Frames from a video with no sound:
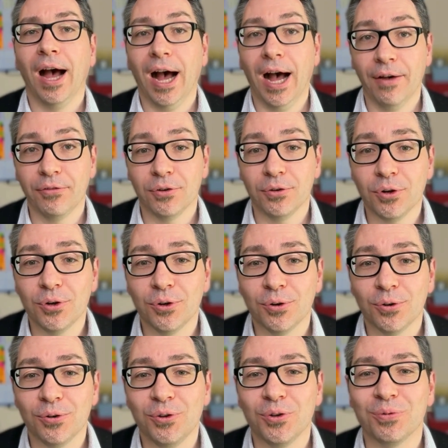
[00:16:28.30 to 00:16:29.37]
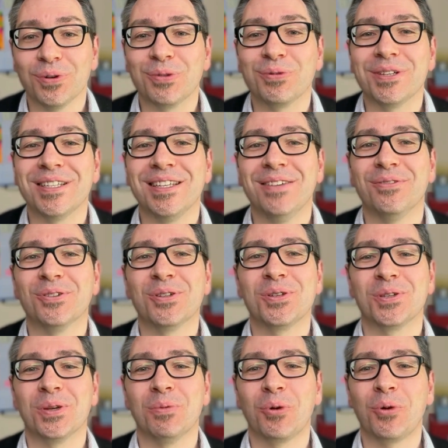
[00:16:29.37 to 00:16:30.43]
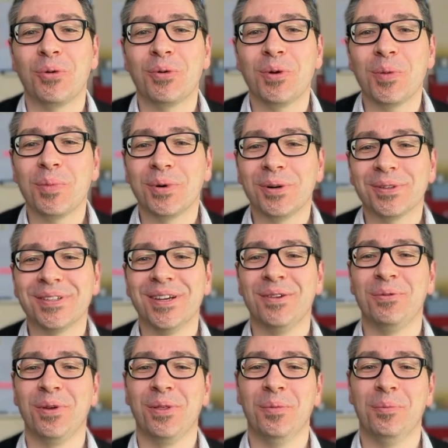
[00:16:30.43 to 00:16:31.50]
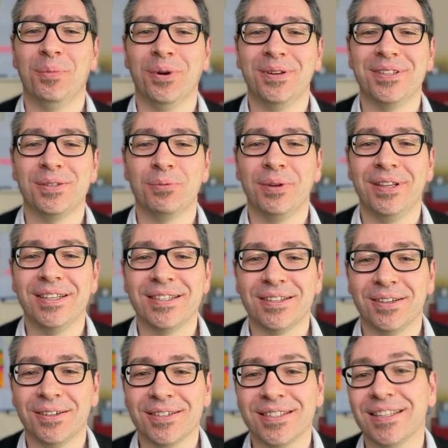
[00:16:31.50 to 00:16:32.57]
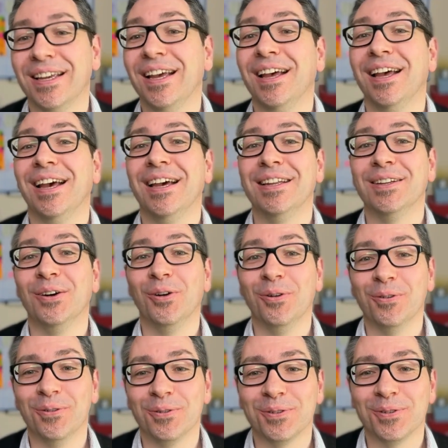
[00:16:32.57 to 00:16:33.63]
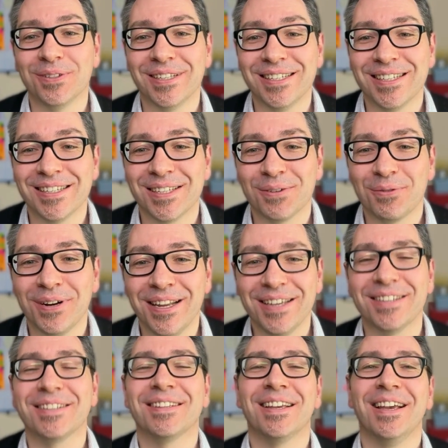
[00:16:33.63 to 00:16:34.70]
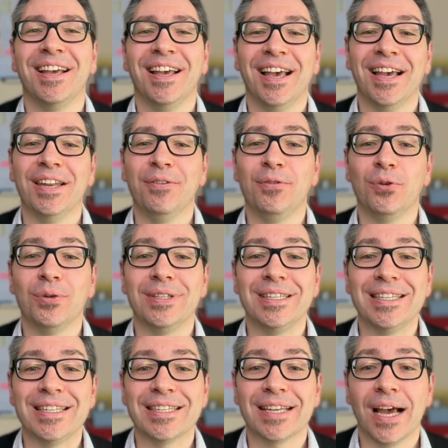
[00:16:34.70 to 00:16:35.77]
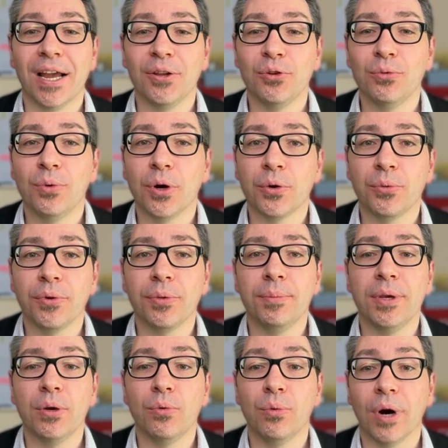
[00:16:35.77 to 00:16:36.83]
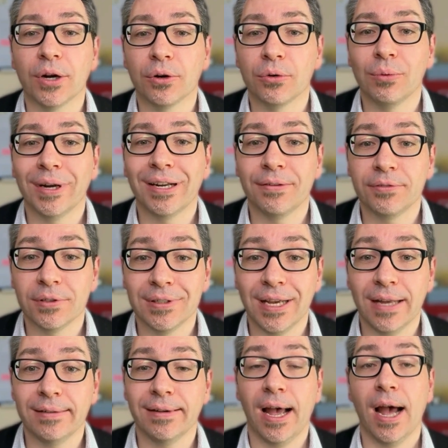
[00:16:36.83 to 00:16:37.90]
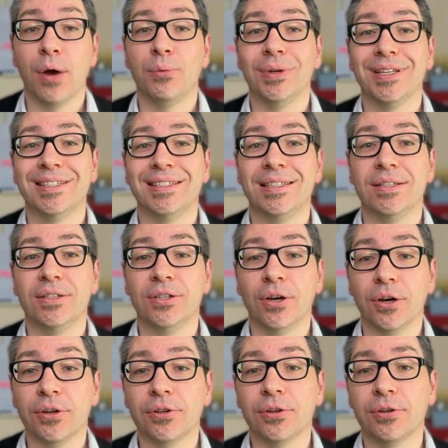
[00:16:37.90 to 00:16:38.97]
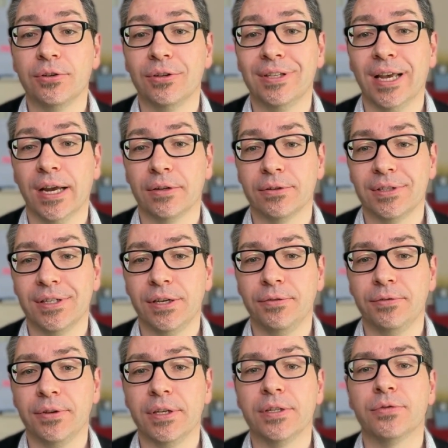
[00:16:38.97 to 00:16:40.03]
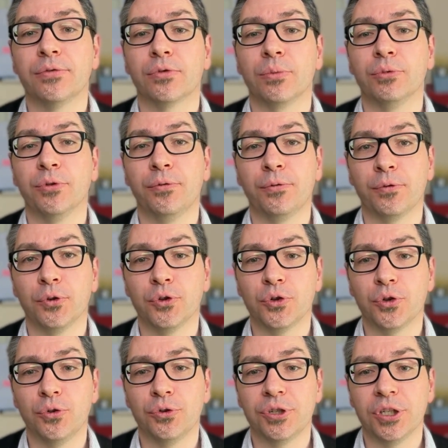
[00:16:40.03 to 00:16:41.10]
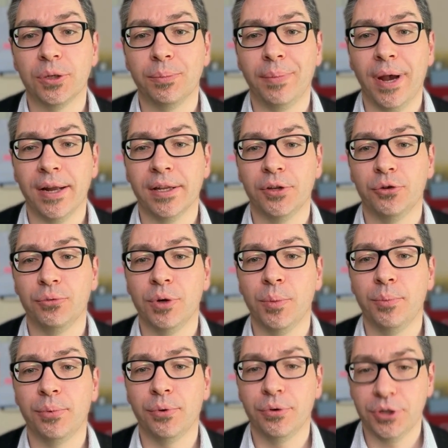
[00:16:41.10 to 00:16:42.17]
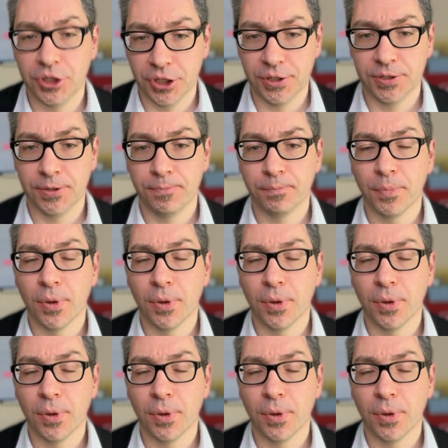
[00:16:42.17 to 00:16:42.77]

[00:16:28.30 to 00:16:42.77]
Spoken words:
After the call, you will receive a summary report with the points we discussed and all the necessary links. And if you decide to work with me one-on-one after that, I will deduct the diagnostic fees from the first coaching pack that you will purchase.